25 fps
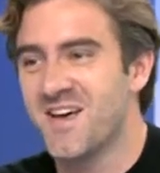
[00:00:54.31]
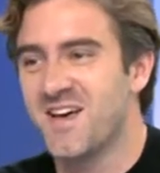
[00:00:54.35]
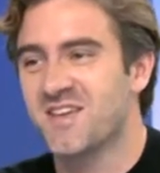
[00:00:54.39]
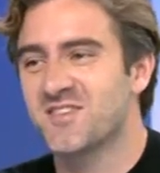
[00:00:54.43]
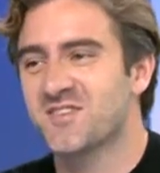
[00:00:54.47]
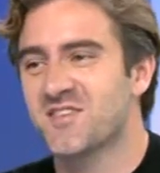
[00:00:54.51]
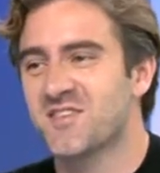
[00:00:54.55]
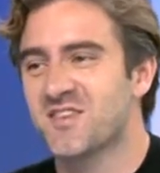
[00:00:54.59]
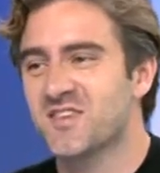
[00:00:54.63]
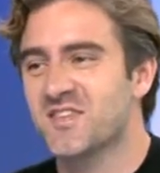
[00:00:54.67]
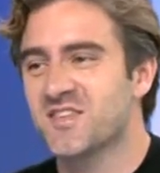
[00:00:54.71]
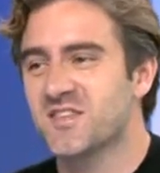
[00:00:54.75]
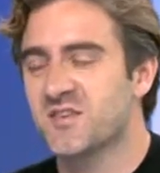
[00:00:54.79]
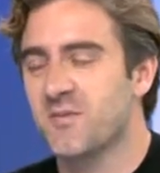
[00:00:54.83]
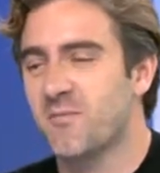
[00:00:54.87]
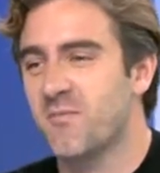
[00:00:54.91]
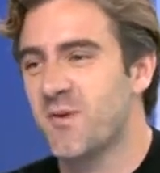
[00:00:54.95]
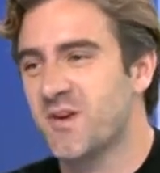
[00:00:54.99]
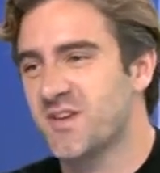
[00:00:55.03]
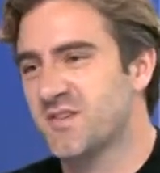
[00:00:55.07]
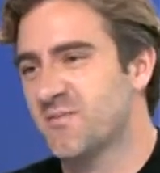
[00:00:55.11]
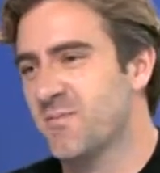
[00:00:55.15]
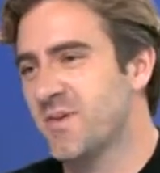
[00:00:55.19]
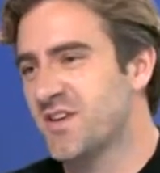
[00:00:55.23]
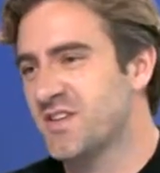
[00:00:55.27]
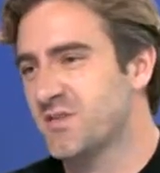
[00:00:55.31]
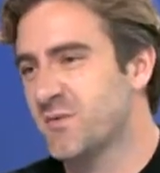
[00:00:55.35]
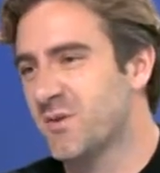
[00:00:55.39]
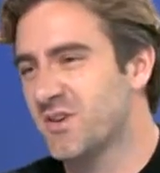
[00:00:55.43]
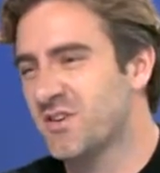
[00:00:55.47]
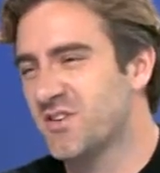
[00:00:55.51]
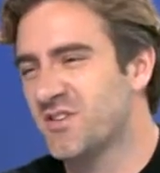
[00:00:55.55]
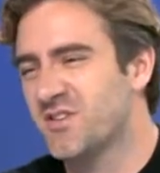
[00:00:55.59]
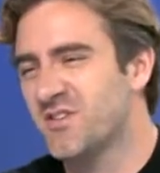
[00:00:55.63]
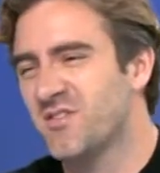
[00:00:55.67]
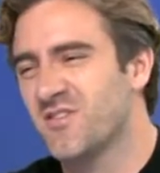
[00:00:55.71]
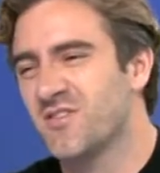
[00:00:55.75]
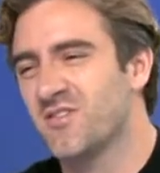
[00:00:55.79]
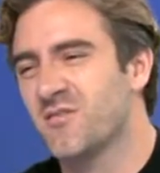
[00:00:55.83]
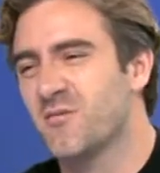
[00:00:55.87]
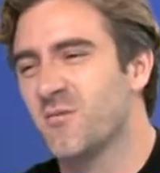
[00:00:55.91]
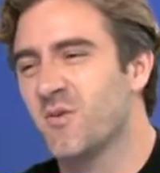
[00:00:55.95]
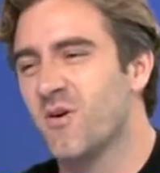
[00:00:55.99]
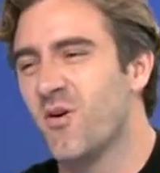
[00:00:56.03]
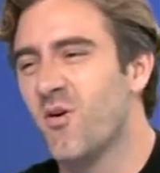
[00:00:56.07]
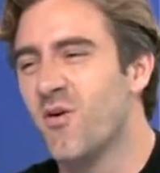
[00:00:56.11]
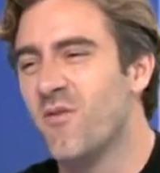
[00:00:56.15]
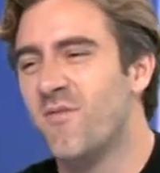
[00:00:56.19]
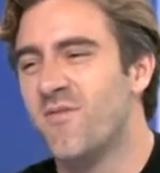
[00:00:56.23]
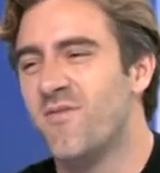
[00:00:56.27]
And so this is a basic way to show, look,
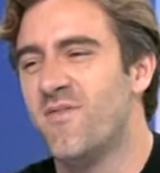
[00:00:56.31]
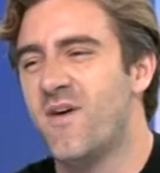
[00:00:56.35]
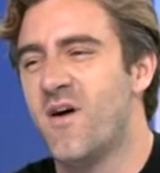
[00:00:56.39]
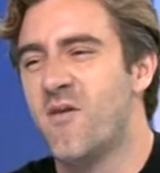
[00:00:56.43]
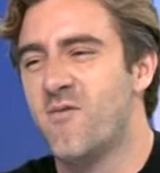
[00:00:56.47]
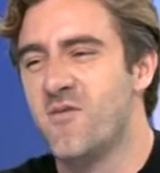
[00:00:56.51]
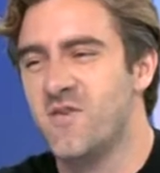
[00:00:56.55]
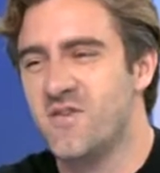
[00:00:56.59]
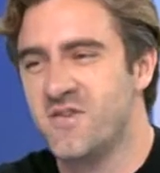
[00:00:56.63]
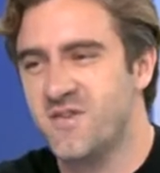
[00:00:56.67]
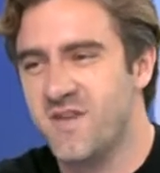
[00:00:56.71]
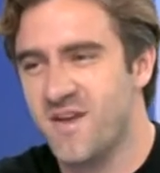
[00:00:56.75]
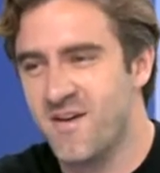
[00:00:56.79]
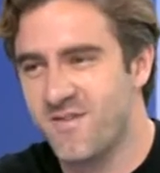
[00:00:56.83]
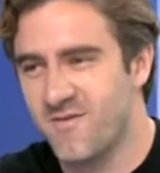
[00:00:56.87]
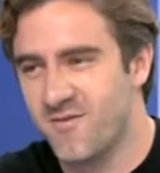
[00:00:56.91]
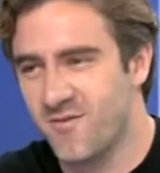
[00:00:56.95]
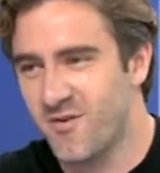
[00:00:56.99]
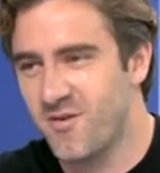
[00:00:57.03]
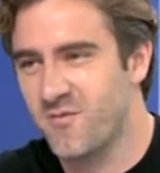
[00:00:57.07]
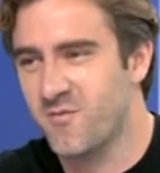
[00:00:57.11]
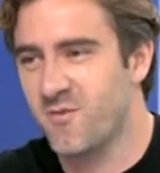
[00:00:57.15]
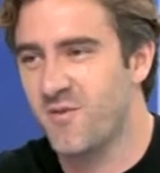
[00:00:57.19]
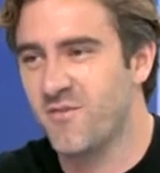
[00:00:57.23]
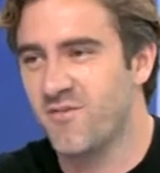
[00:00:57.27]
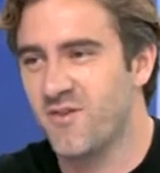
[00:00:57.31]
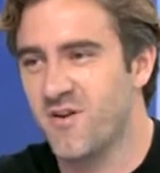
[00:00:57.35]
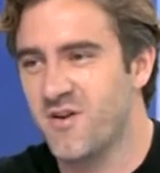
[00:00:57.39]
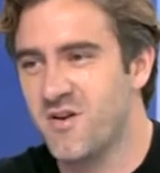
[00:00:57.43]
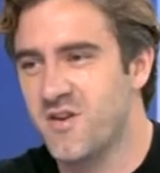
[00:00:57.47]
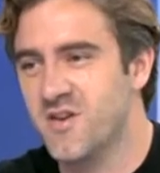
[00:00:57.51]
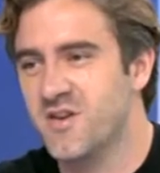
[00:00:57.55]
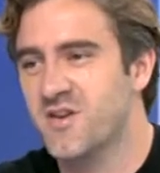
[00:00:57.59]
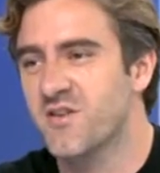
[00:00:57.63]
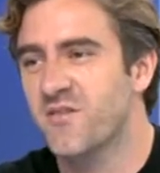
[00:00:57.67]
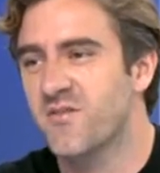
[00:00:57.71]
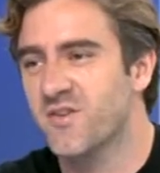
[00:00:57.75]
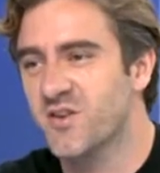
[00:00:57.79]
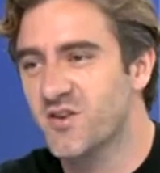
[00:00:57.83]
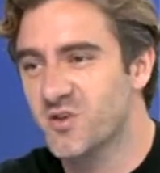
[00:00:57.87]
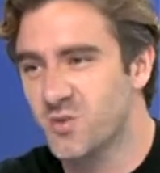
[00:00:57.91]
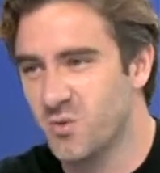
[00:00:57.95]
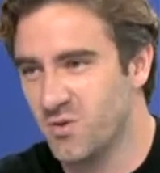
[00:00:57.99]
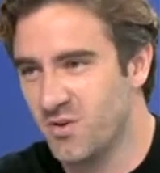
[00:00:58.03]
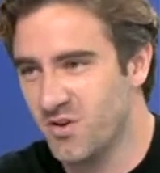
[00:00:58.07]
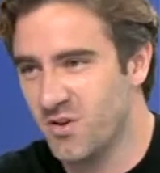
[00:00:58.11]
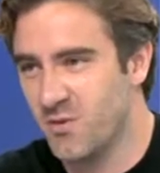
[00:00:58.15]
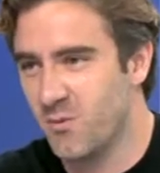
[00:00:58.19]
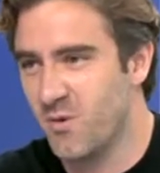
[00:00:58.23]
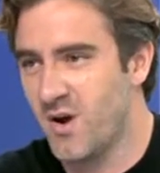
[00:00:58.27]
we're all very different, we're very
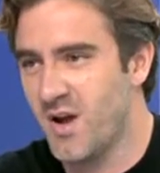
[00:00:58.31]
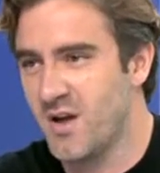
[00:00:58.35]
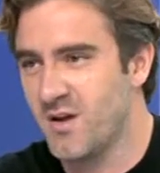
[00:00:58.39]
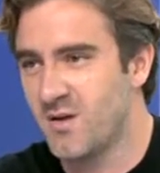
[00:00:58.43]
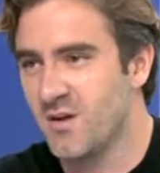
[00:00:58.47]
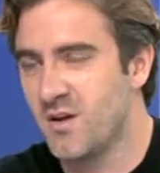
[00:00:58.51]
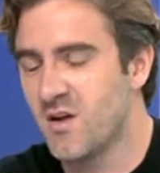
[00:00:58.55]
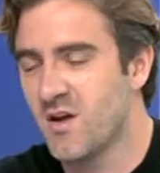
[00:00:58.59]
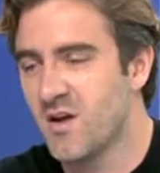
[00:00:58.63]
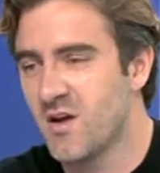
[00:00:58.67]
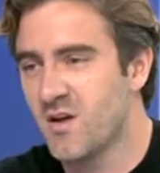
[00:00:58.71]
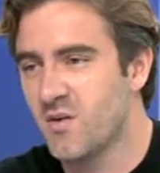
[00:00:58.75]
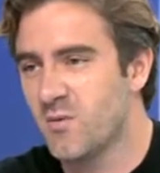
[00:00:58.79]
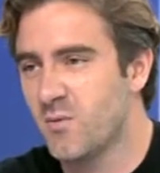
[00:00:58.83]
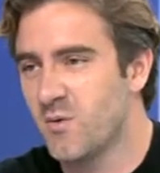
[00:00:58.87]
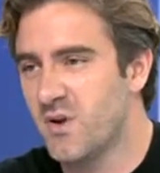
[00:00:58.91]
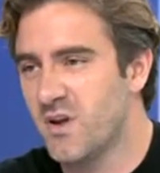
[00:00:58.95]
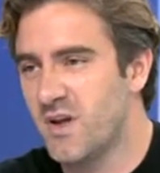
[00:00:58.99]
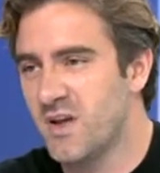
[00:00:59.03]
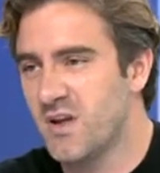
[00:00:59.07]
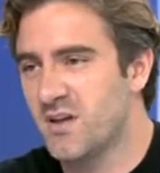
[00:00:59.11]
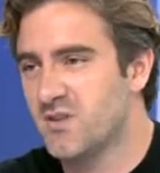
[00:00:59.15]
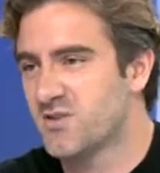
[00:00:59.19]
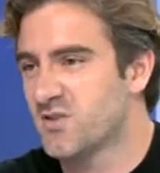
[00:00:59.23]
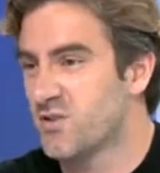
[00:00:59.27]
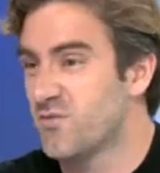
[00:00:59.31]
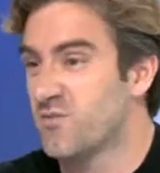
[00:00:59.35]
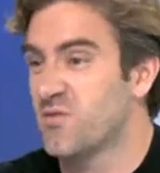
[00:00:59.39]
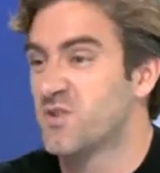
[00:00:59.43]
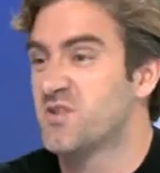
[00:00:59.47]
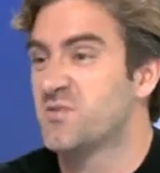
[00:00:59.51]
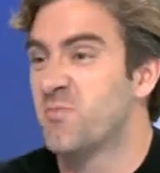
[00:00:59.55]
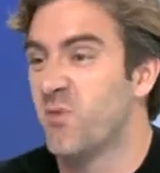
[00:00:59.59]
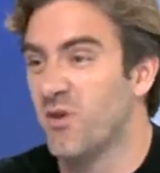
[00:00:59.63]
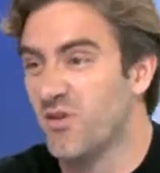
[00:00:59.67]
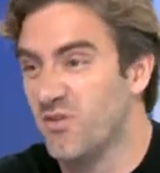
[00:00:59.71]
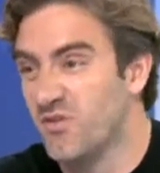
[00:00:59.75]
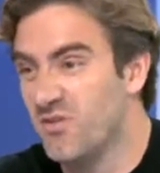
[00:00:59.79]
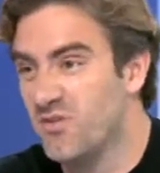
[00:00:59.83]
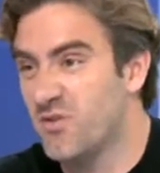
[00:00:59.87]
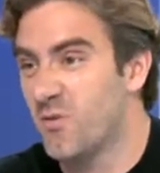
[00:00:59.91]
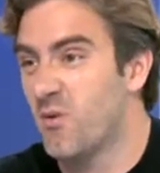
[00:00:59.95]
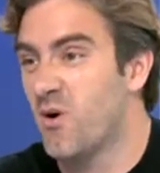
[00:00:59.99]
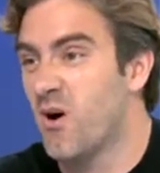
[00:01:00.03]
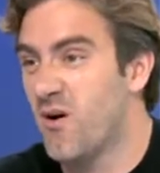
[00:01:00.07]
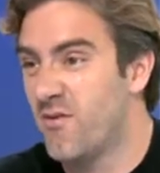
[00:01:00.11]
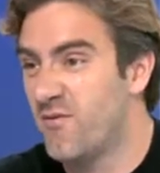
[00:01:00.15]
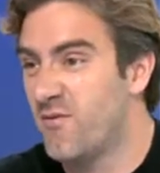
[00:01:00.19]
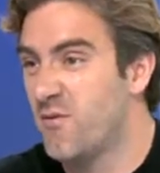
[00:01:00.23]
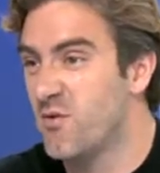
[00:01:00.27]
individual in the way we sort of respond to
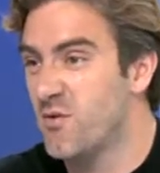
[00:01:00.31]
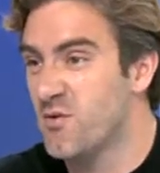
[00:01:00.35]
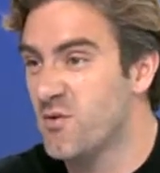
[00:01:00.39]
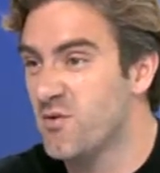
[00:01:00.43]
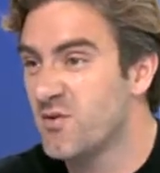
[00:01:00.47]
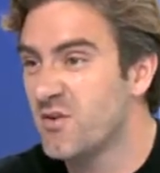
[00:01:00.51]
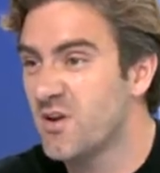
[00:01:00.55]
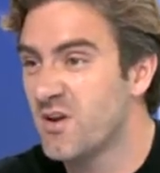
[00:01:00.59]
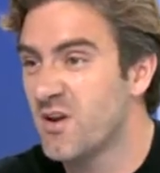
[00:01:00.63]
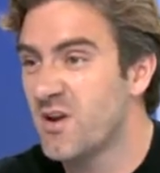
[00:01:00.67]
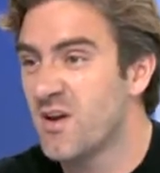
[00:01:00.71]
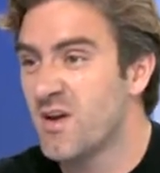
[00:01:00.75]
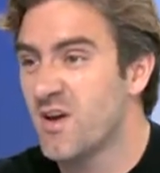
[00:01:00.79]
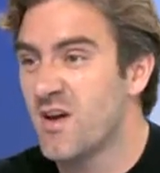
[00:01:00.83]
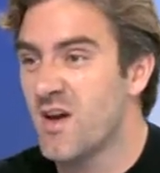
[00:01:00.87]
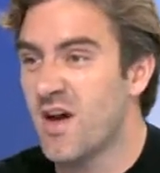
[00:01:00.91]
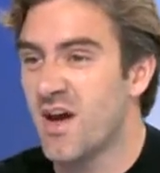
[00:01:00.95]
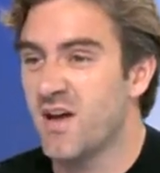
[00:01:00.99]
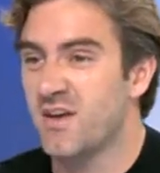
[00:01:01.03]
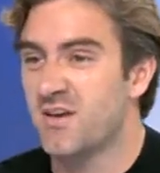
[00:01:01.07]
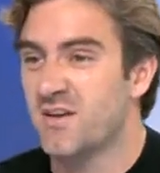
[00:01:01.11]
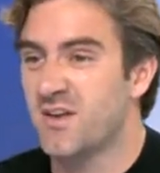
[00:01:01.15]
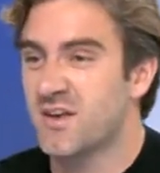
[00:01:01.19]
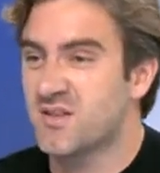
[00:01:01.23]
our food, and